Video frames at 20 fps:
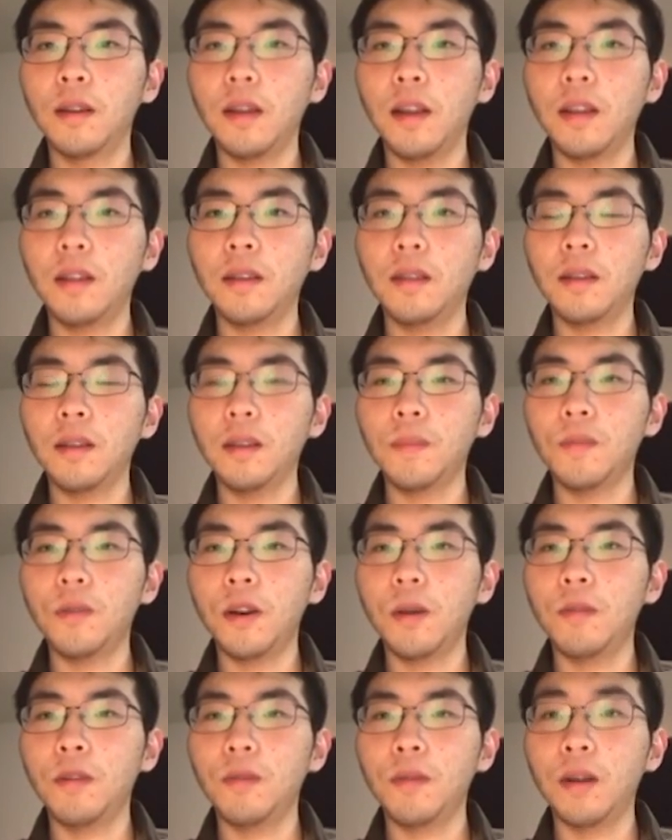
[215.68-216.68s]
And this
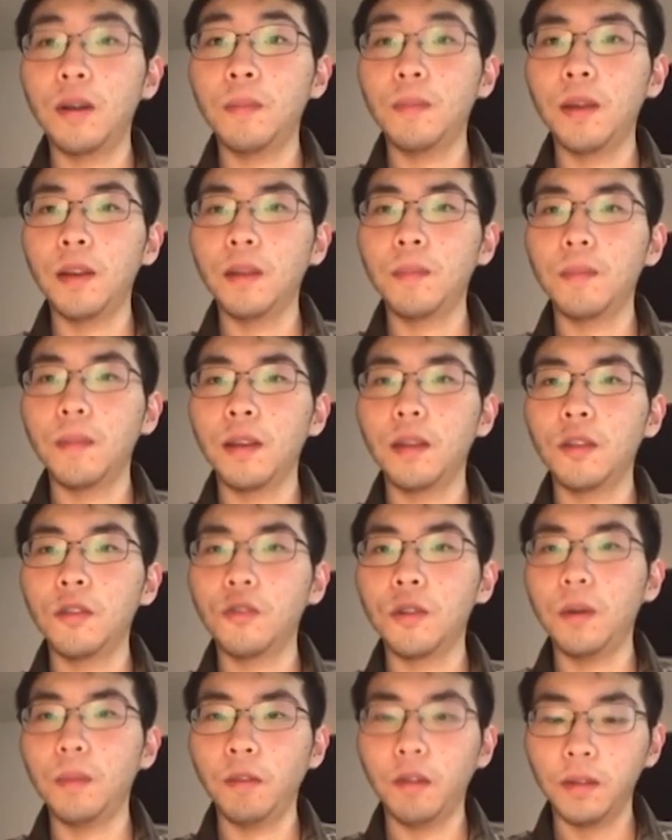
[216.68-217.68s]
problem will make many
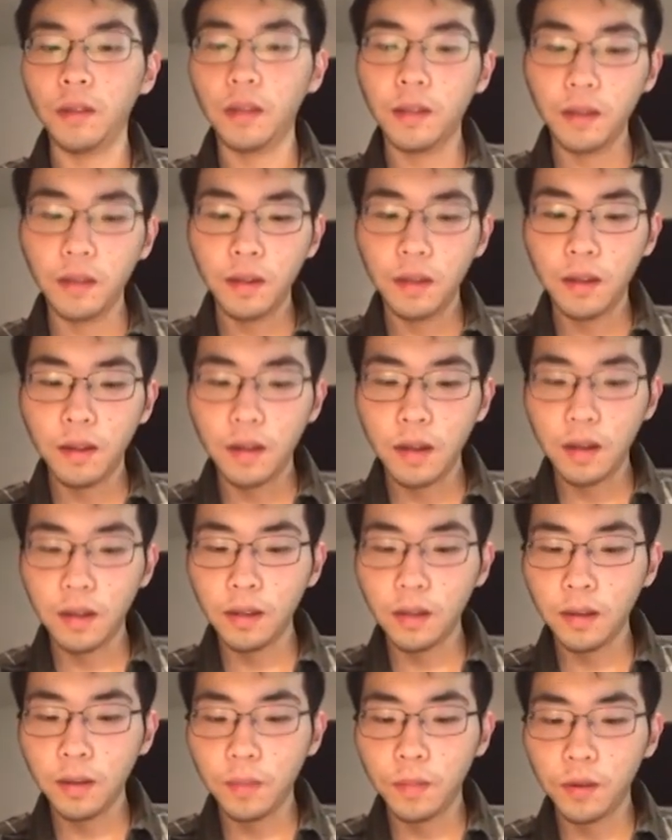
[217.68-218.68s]
troubles. I
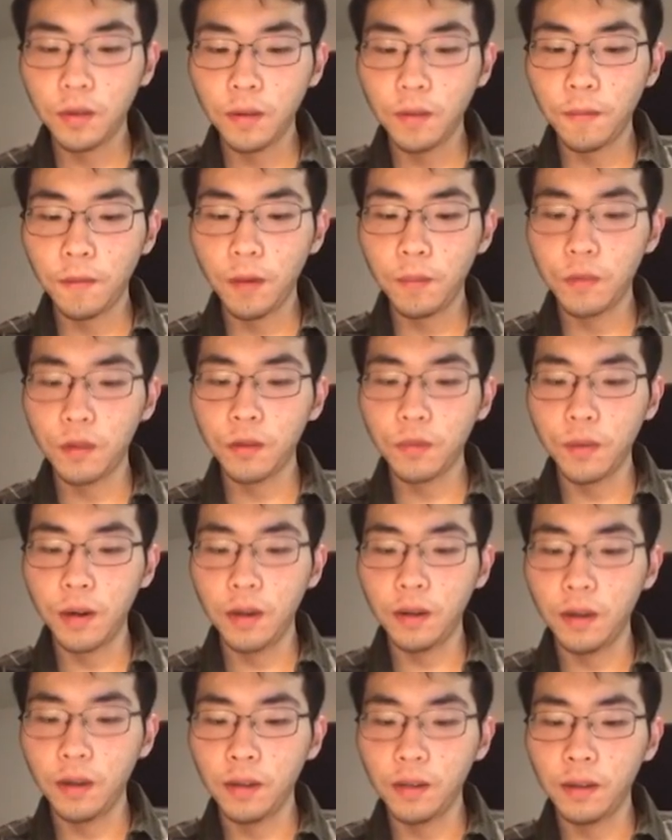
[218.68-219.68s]
think the most famous
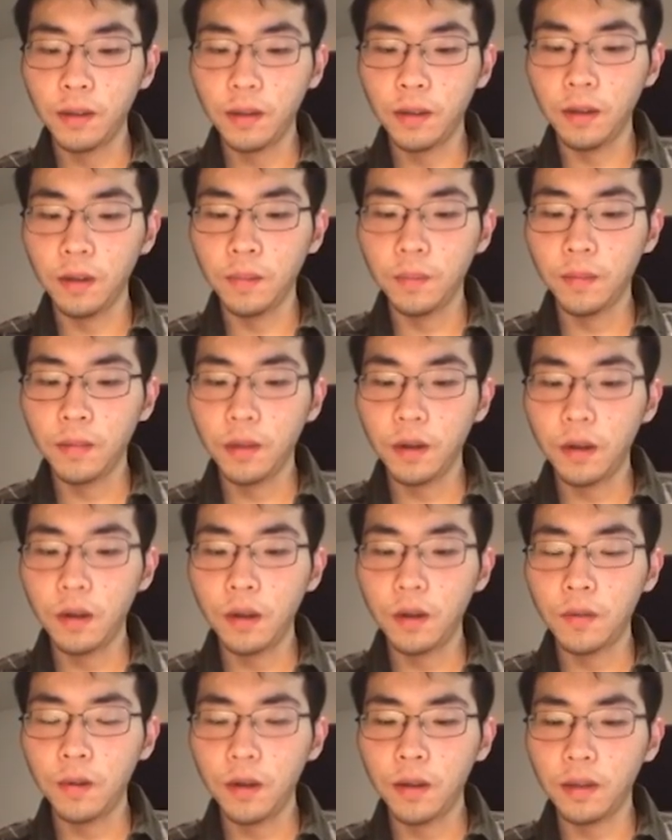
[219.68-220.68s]
one is the
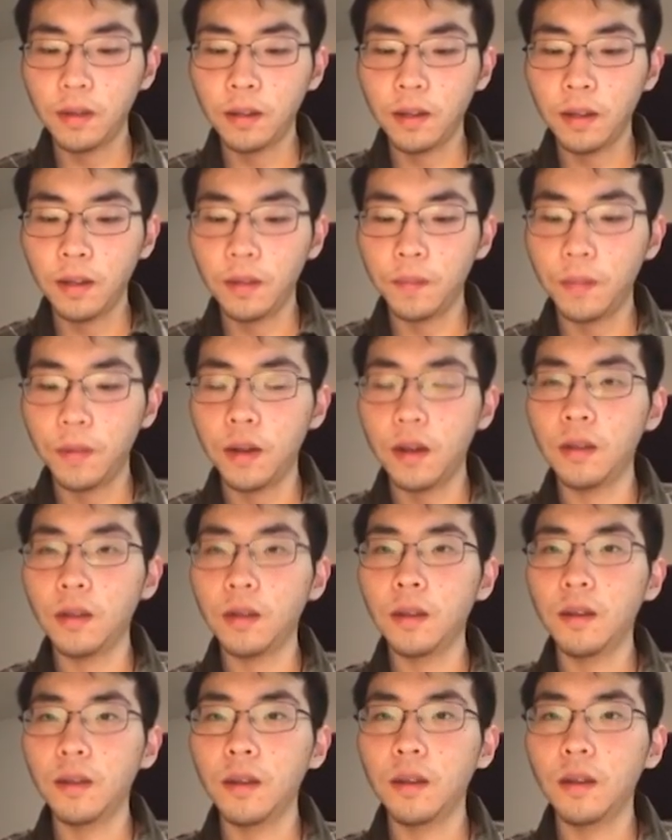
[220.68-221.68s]
correlated blood
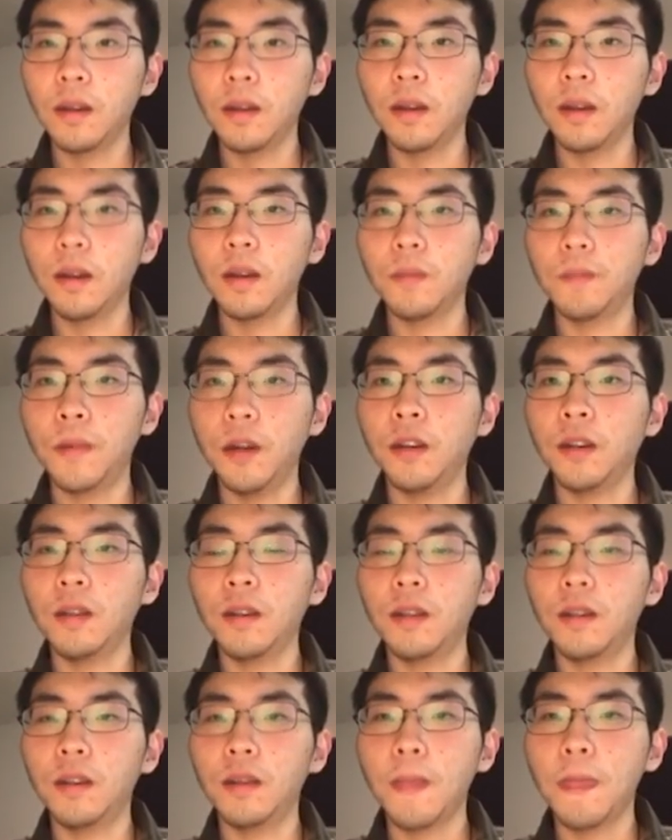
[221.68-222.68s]
bug.
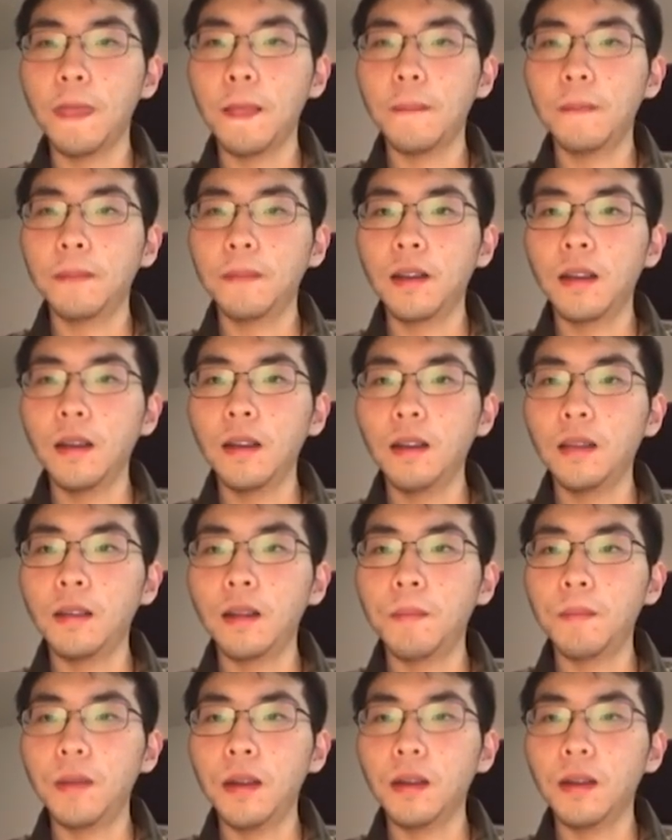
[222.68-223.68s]
It's a
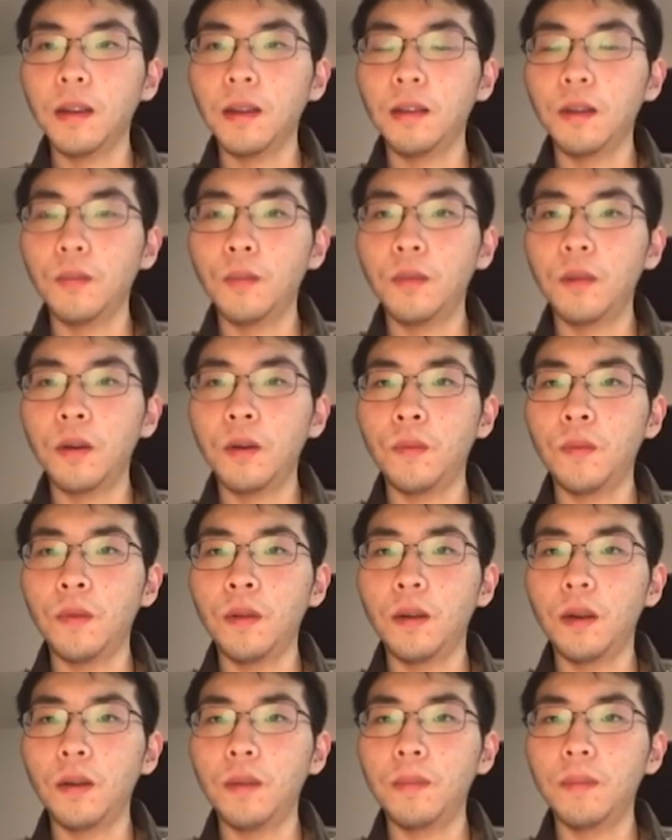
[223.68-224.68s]
bug in the World
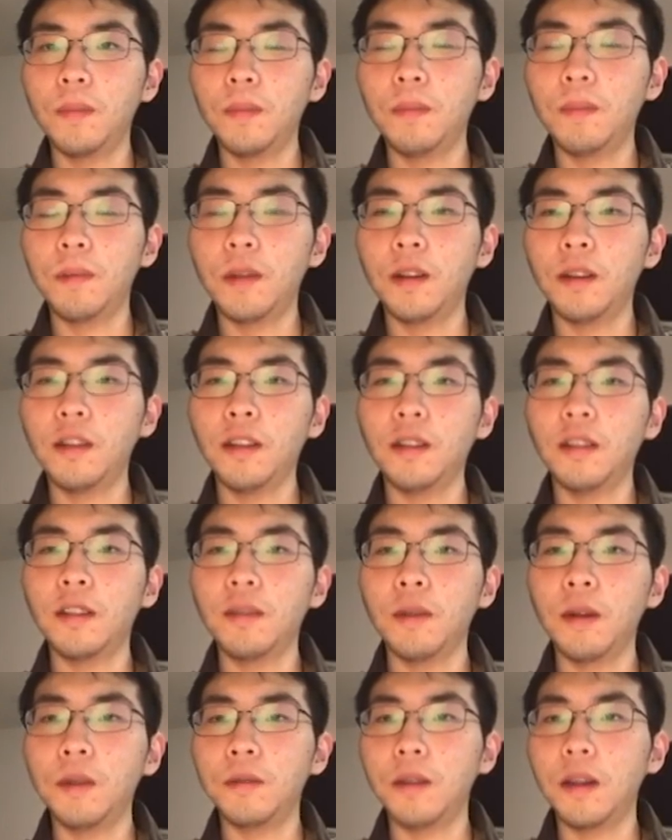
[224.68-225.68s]
War, but it's a
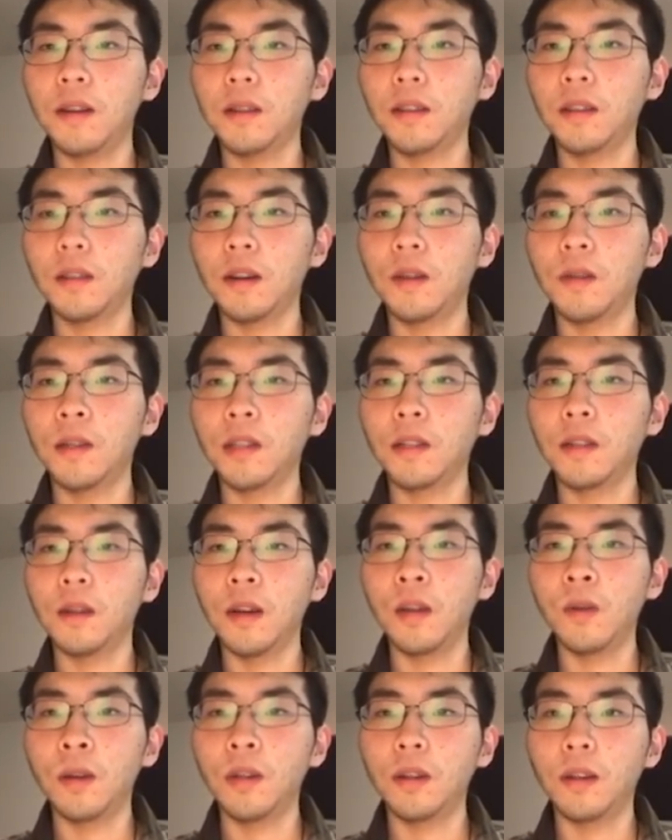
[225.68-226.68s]
very long story, so
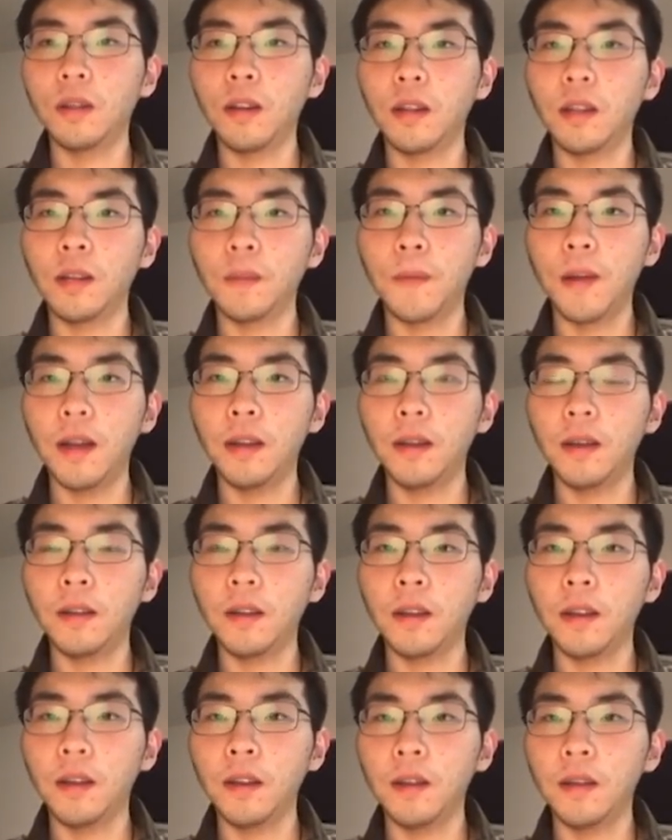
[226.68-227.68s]
I will not explain it
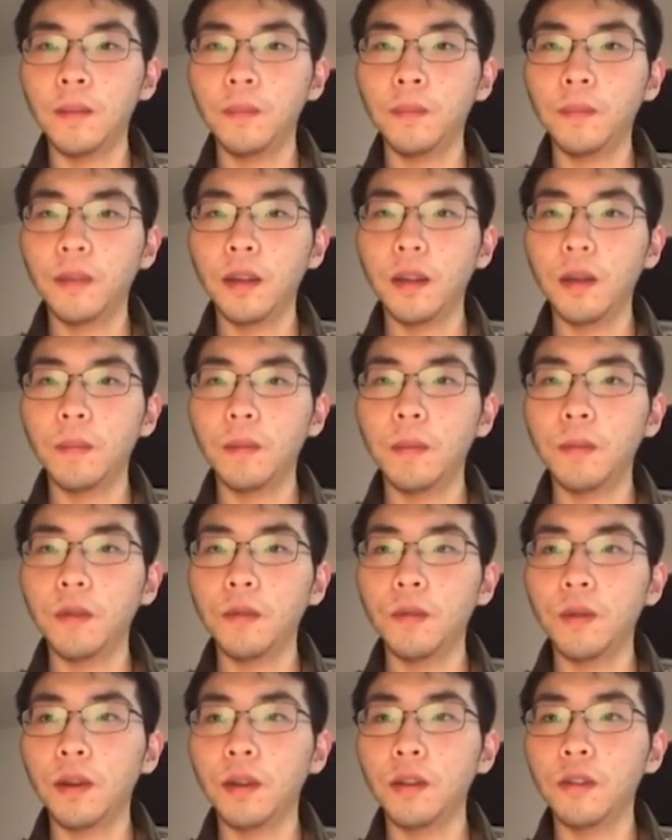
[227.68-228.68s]
here. And maybe
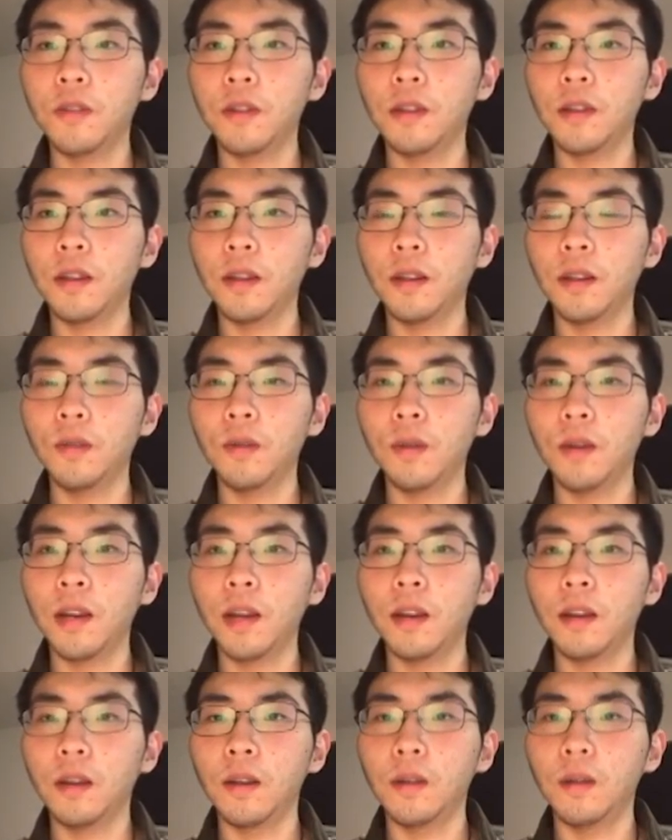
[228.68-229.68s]
you are interested, you
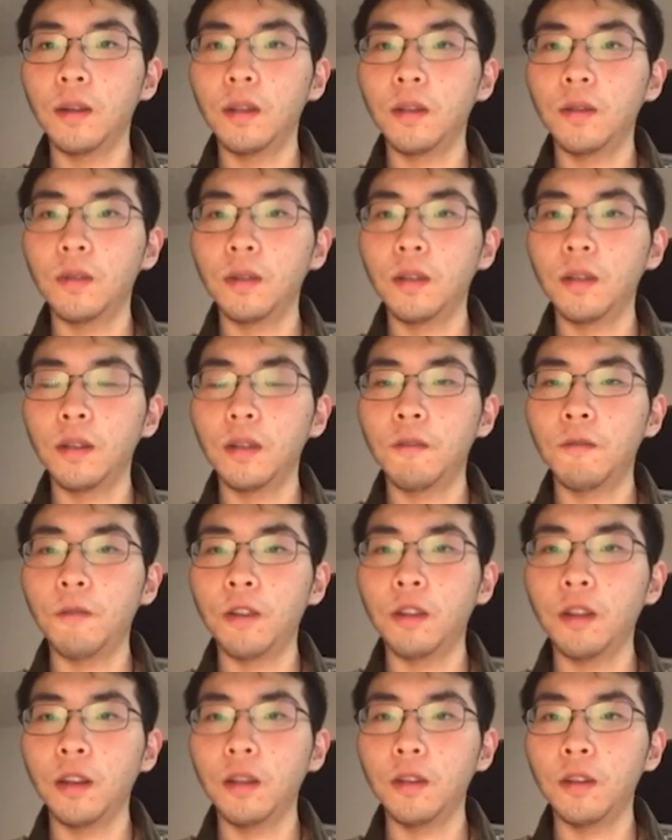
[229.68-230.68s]
can go to search
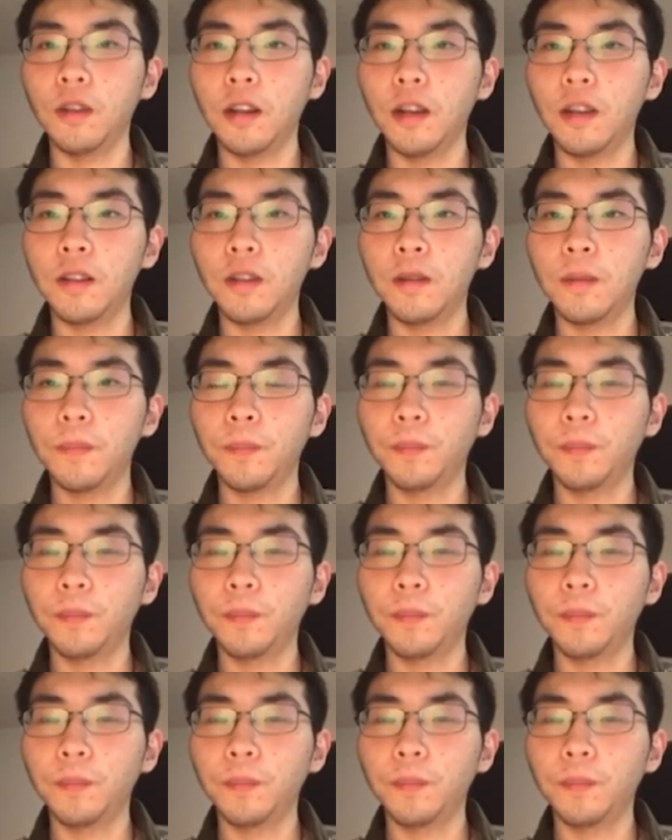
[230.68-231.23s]
from the internet.